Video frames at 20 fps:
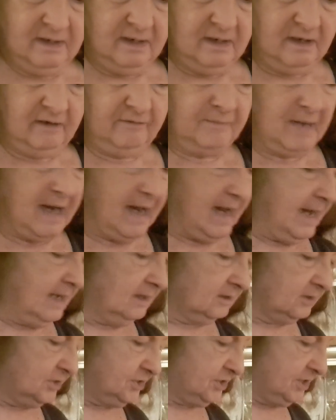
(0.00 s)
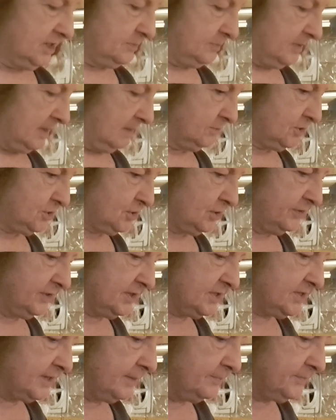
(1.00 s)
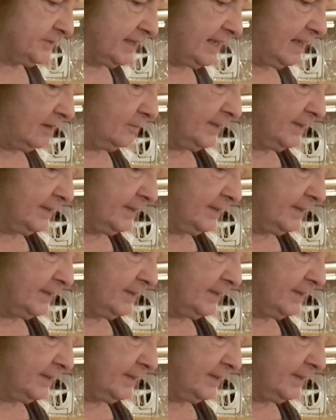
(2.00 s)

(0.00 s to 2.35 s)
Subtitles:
of my allergies, but I'm sure there's something I'll